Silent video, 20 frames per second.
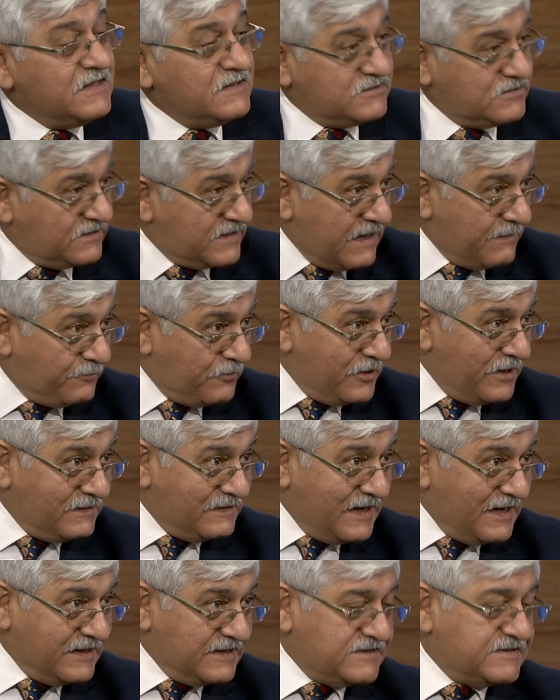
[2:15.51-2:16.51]
So that putting
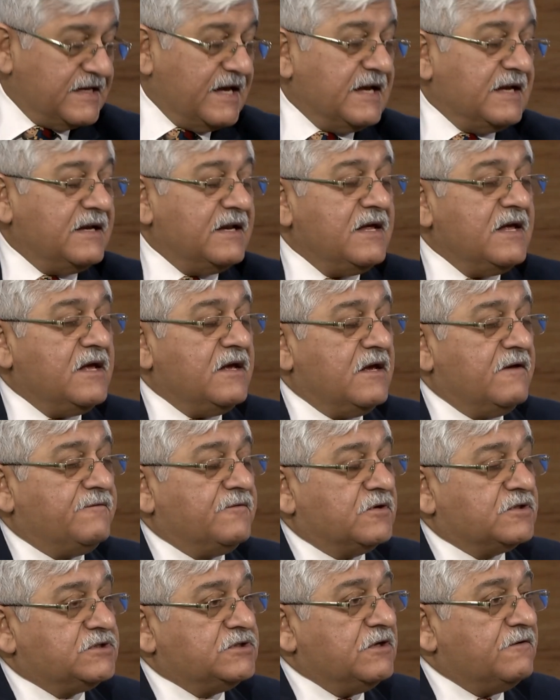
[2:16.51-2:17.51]
that aside. If
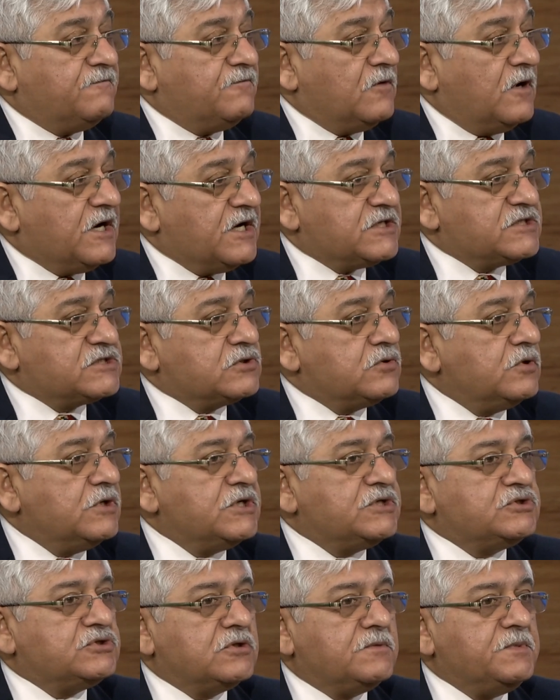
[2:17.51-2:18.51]
you're if you are at school,
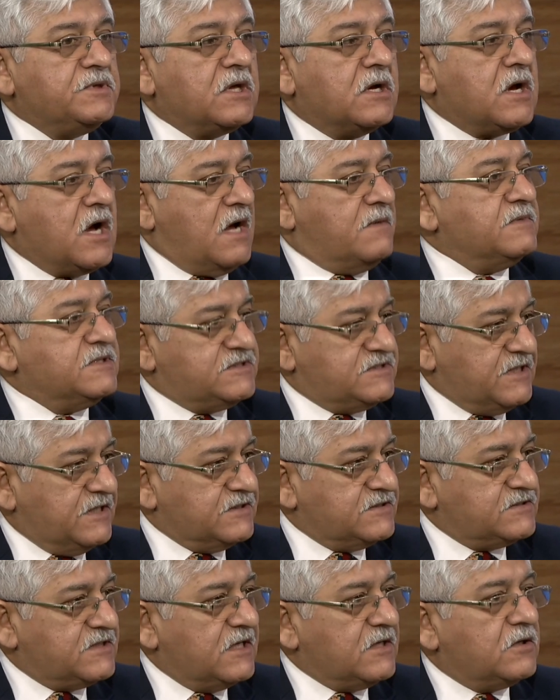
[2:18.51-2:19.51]
it should be the common
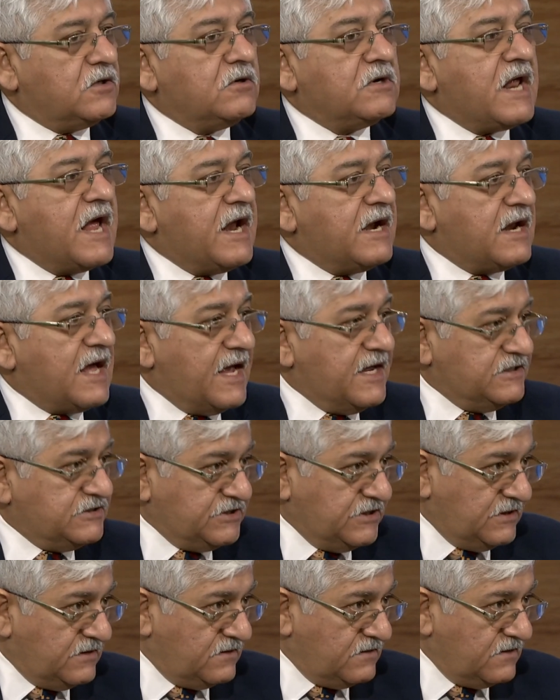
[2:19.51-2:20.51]
sense thing: good hand
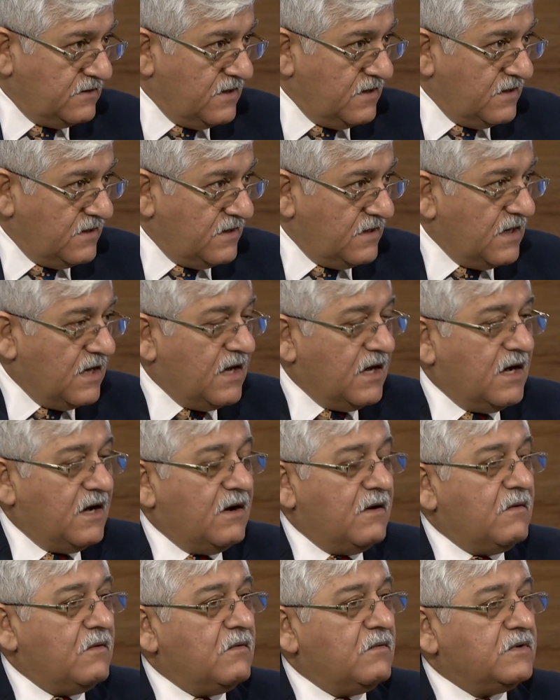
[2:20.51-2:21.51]
hygiene.
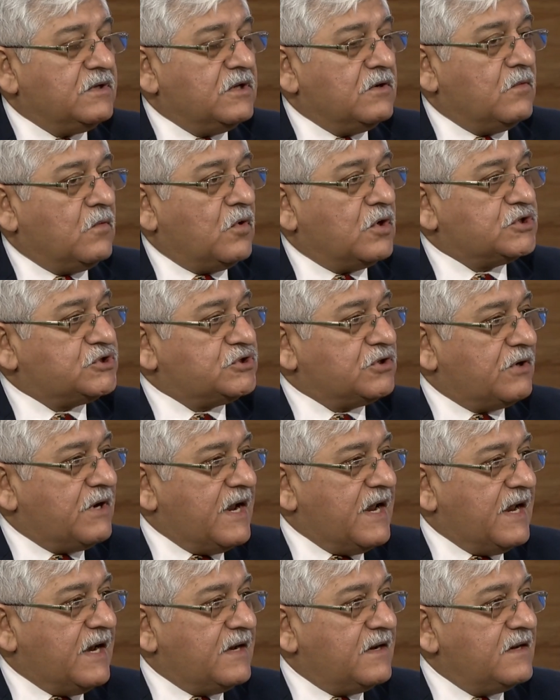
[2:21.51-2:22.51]
Uh, you know, wash your
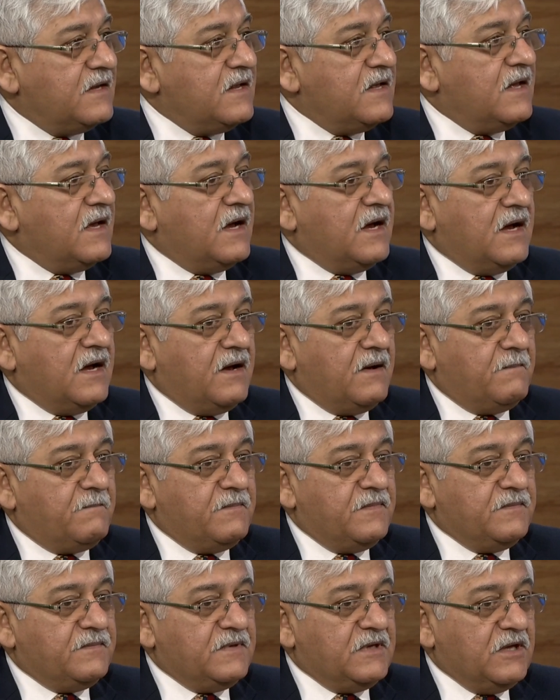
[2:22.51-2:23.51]
hand. Uh,
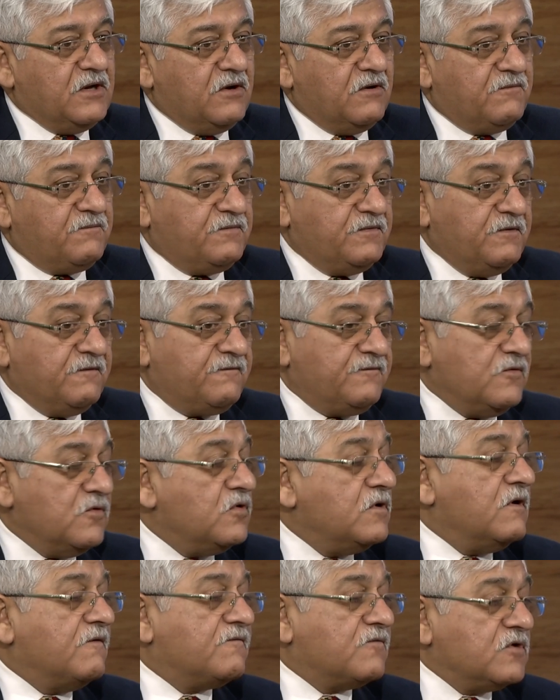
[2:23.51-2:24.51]
you know, the
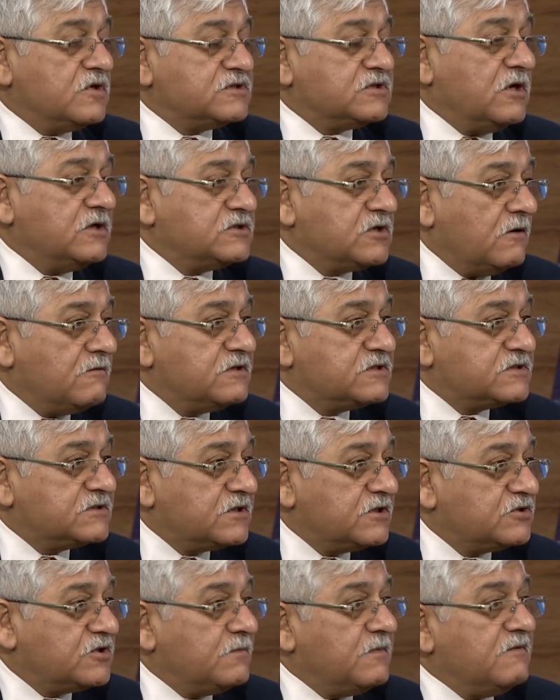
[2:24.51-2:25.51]
food, of course, always always
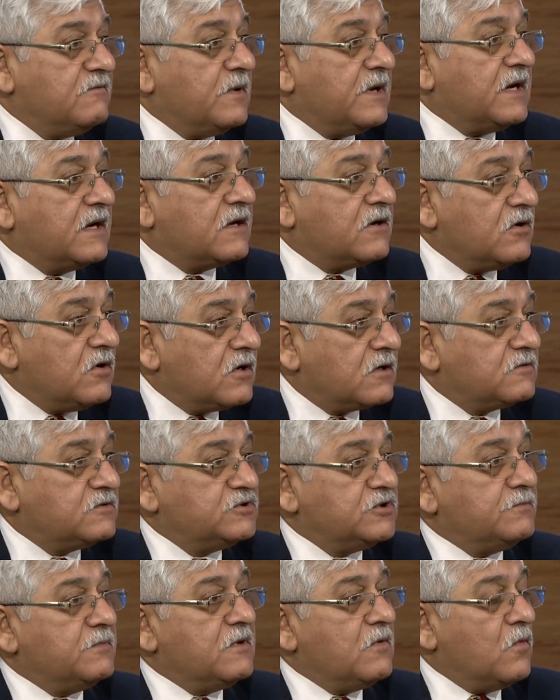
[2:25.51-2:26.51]
should be well cooked,
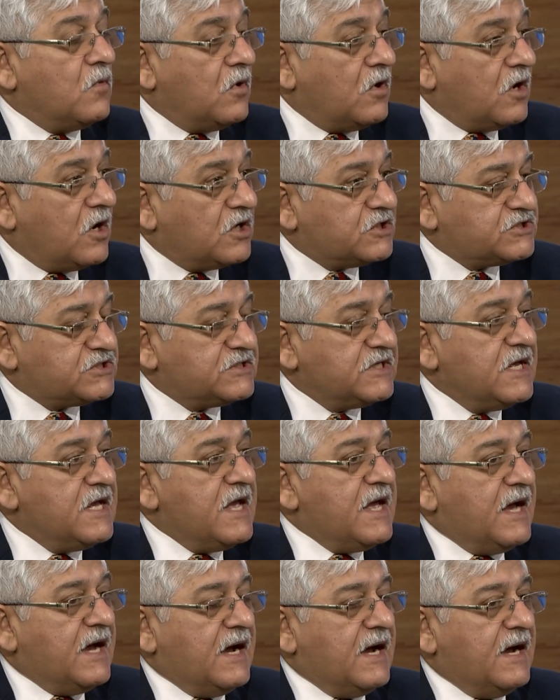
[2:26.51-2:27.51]
should be washed.
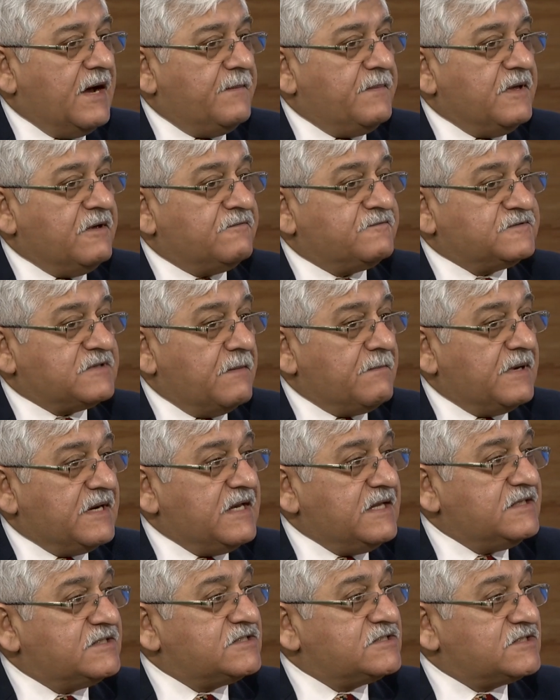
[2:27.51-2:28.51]
Uh, if
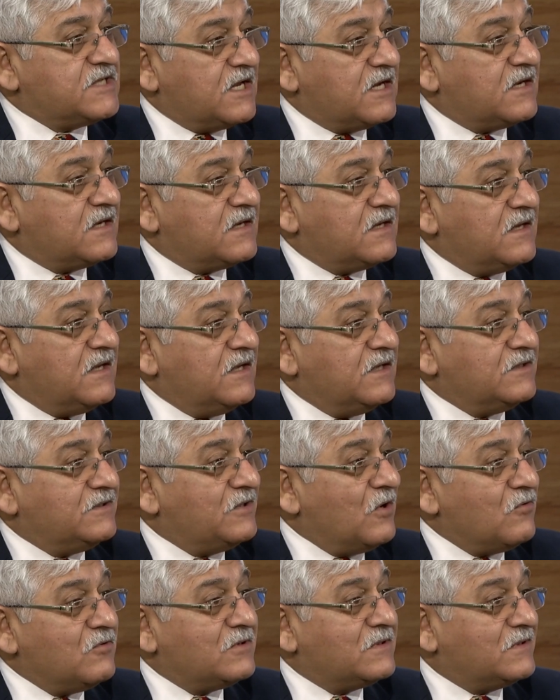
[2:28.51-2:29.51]
somebody is sick, uh,
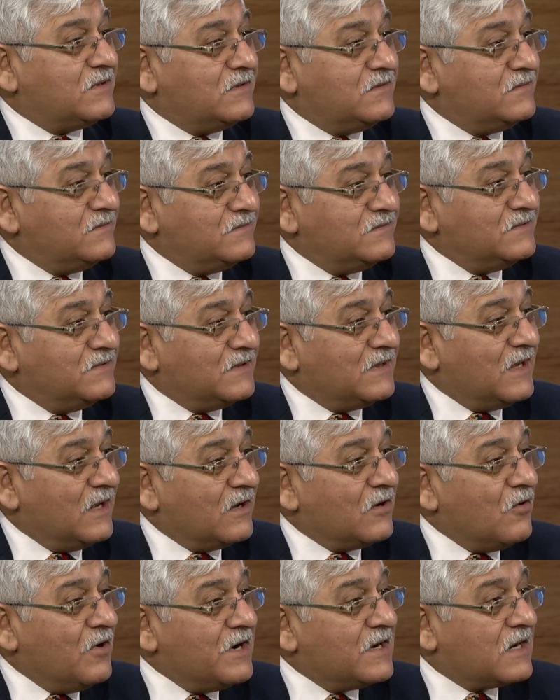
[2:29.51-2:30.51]
don't
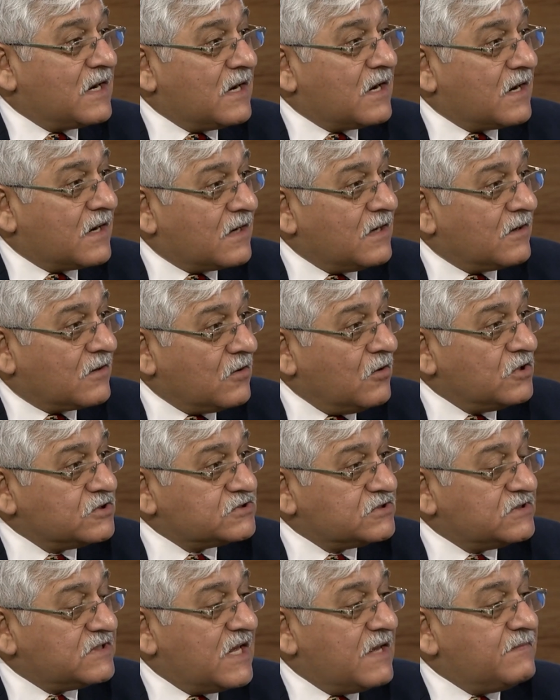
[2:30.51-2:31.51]
go in close
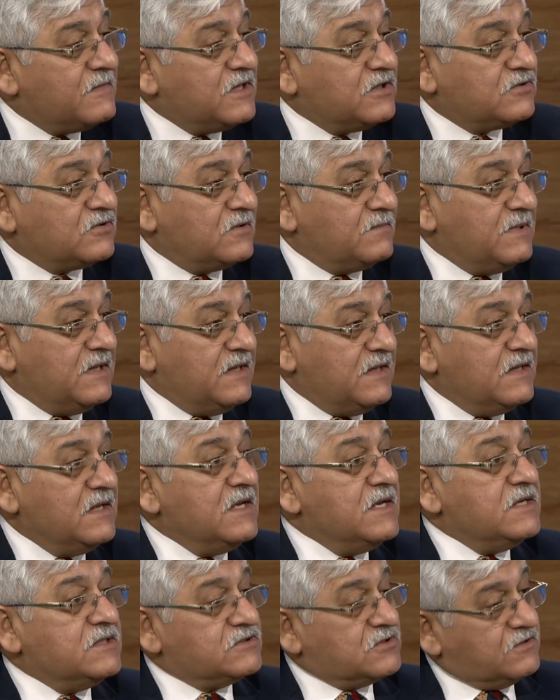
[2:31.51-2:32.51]
to them. They should be
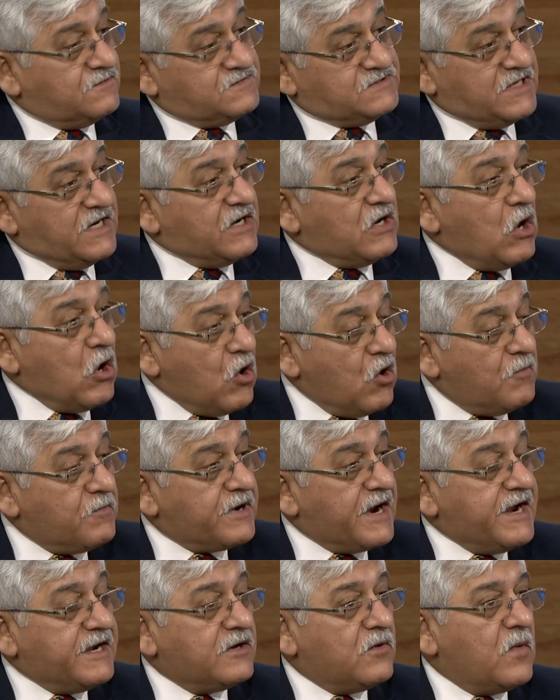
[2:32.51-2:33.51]
sort of sent home
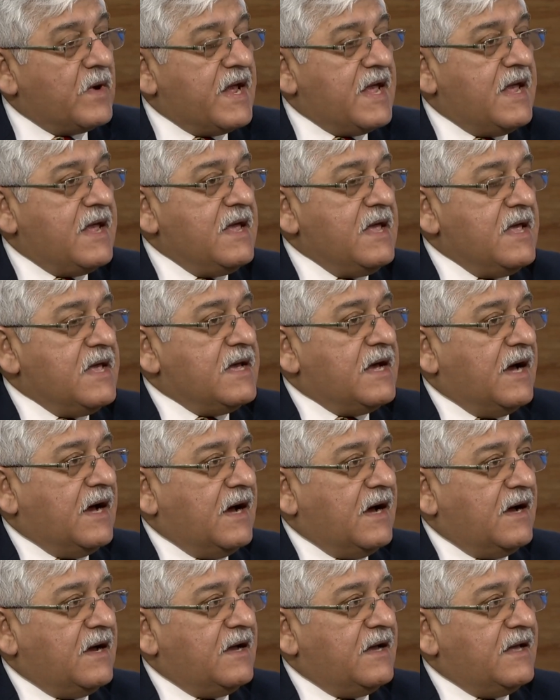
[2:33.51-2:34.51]
right away.
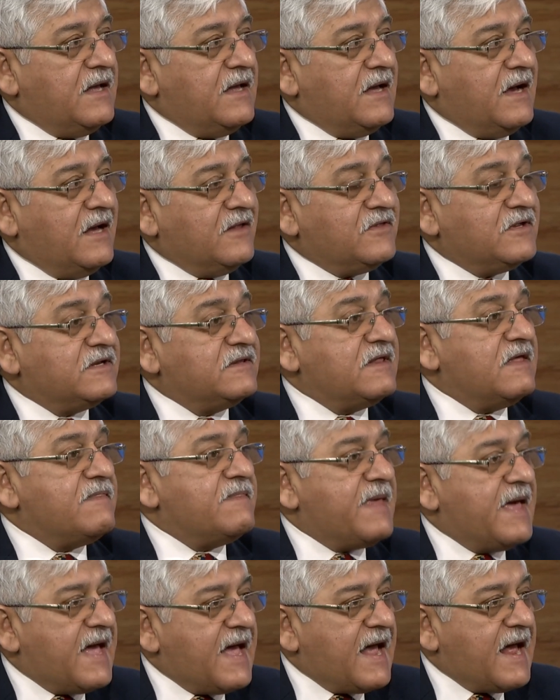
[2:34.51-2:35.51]
Uh, other than
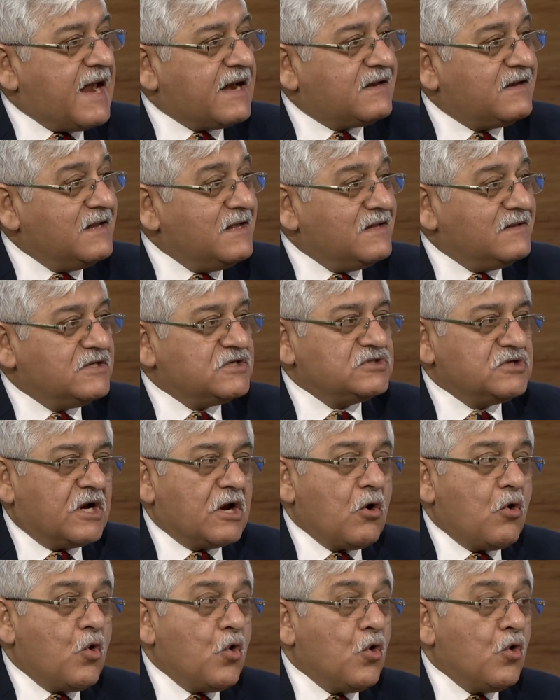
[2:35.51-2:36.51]
that, there's not
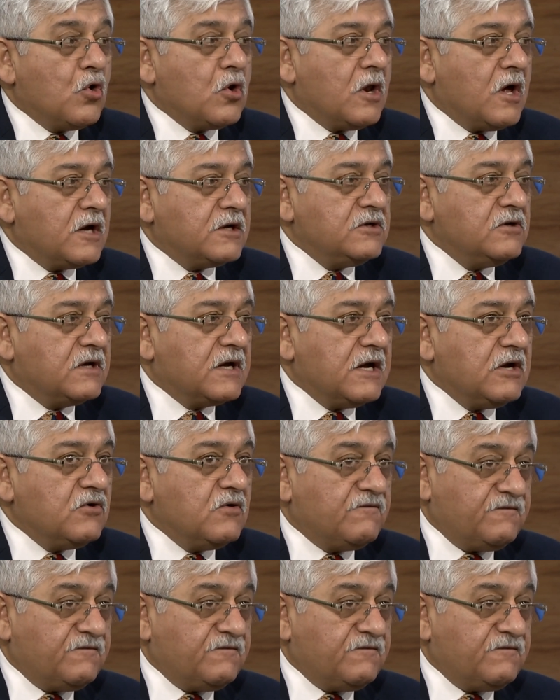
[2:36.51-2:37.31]
a whole lot you can do.